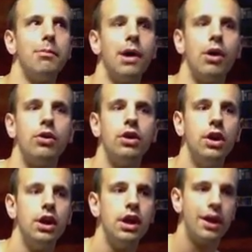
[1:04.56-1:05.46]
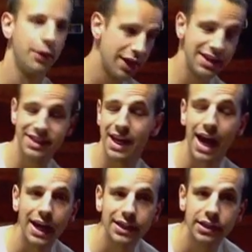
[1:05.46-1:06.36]
about things that
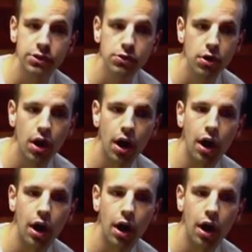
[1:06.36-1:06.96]
I do,